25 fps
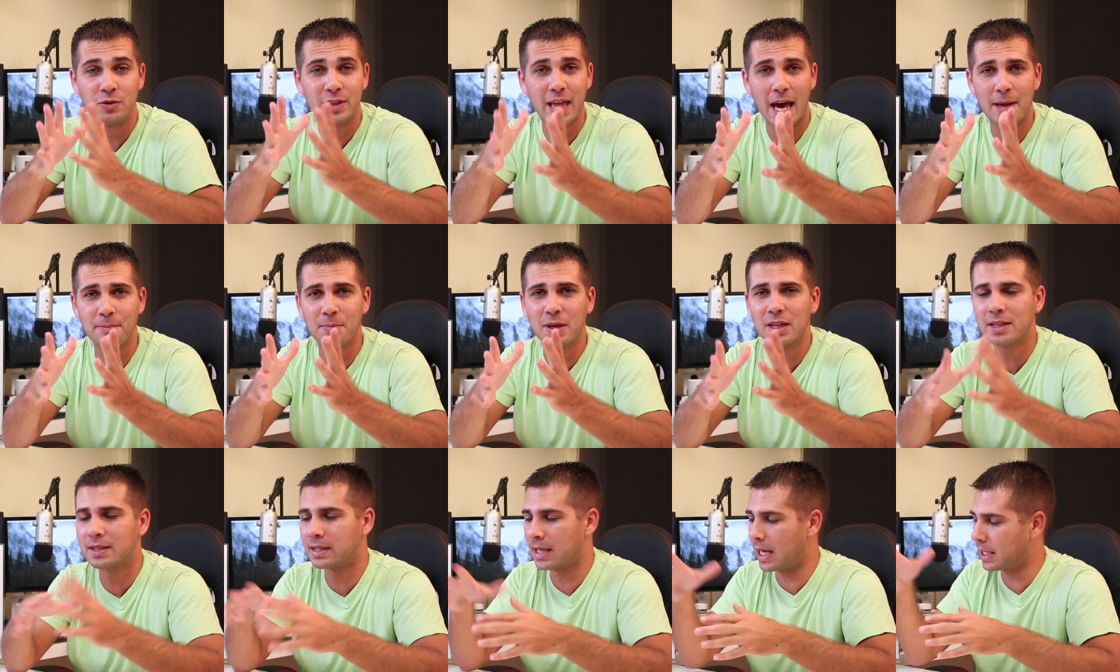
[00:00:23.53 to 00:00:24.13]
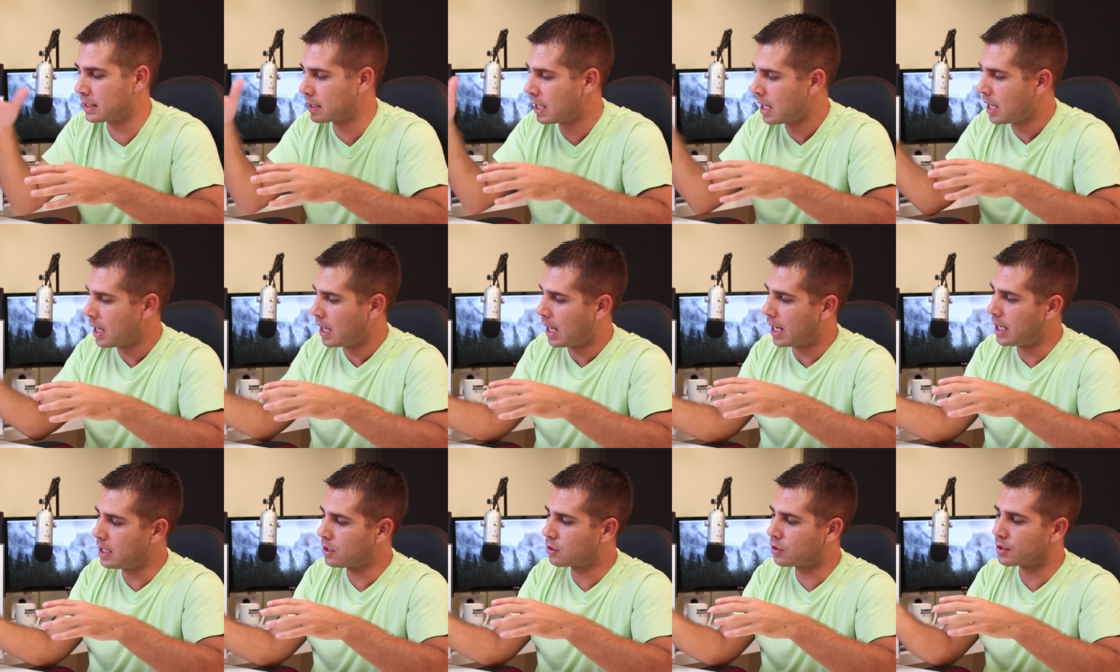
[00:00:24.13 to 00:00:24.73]
That being said
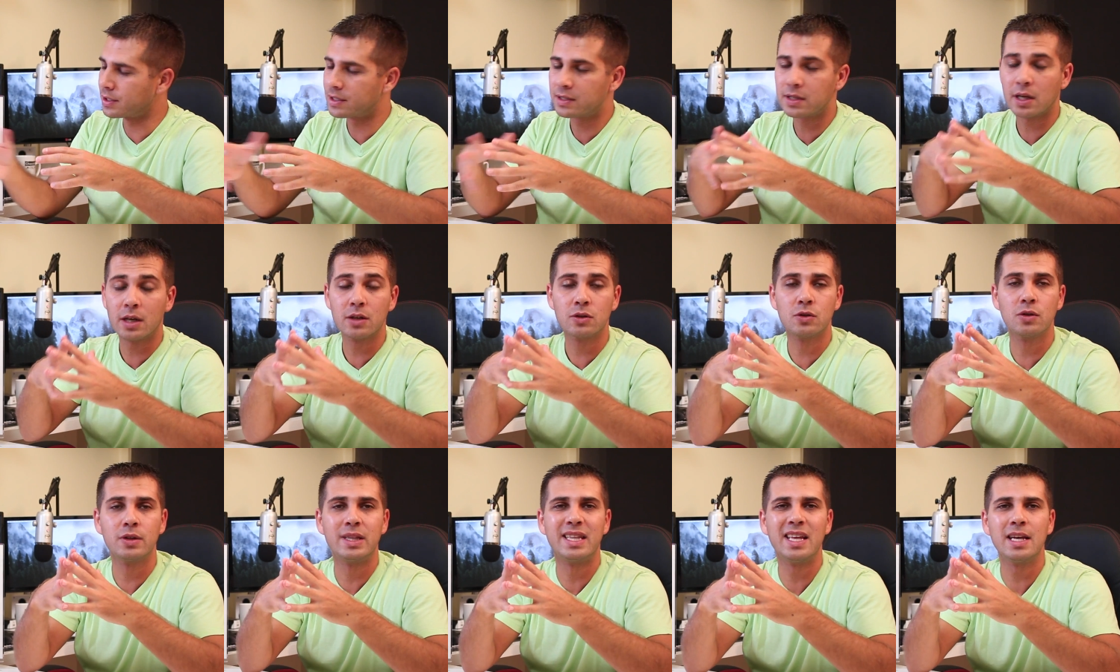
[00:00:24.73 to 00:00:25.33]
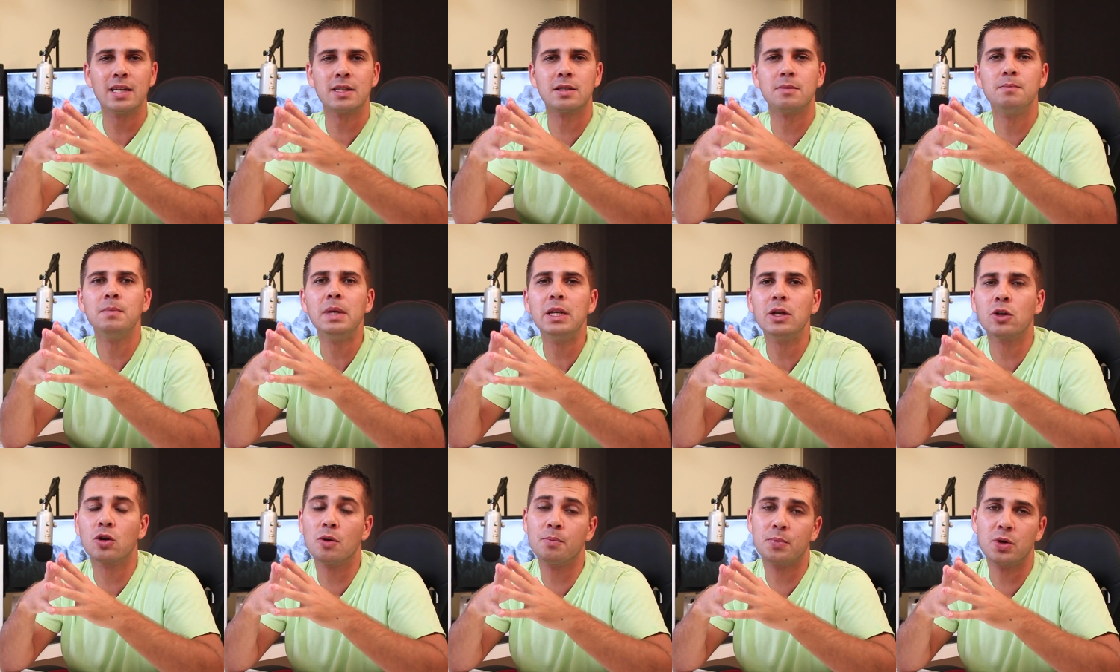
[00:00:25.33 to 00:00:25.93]
in concern to this
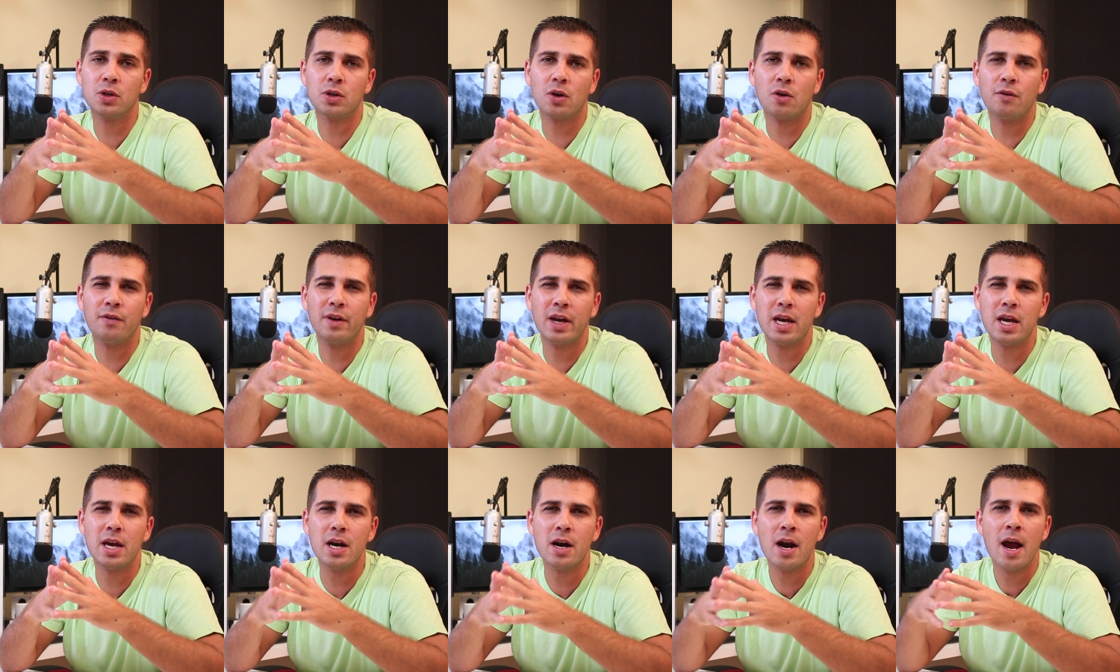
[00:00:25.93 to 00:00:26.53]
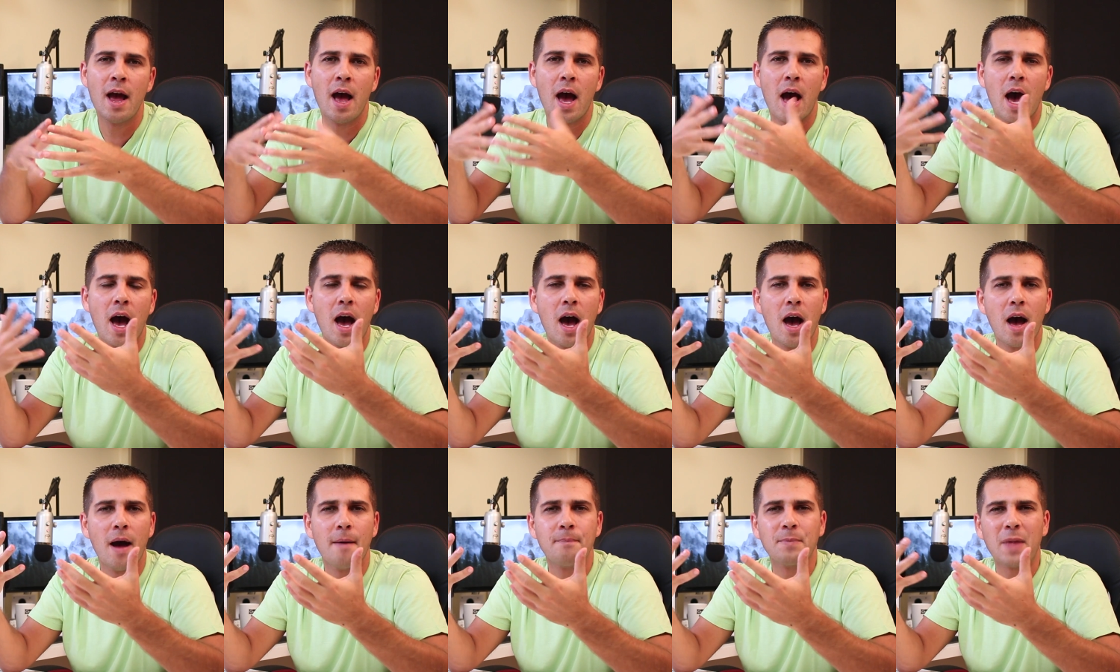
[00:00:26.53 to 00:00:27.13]
mini computer over here
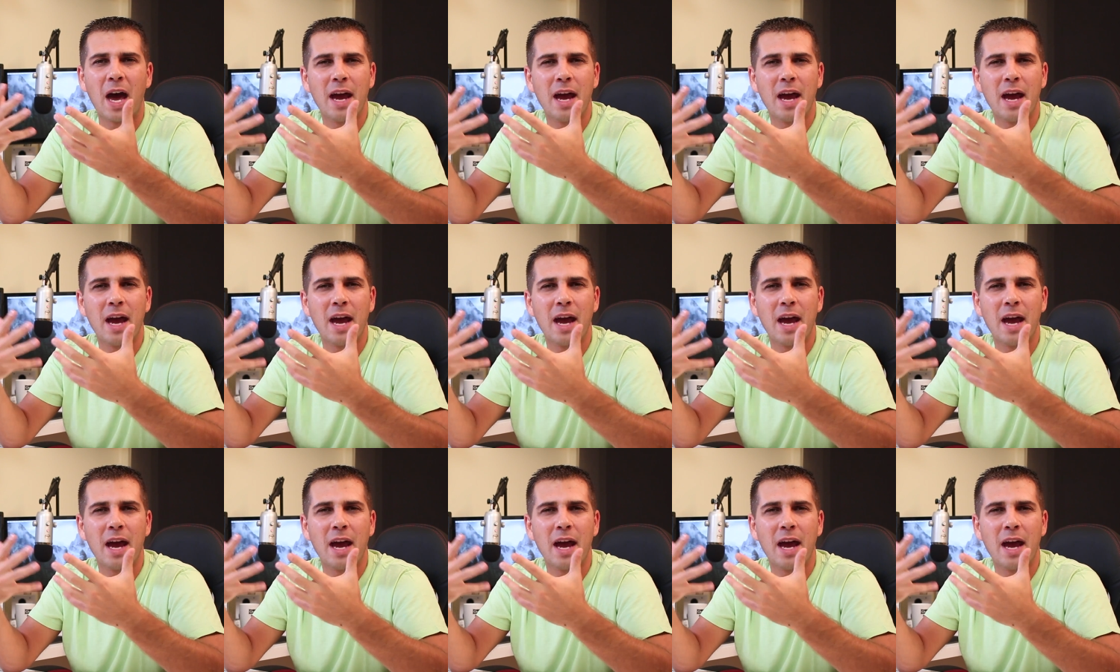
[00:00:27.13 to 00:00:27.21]
um,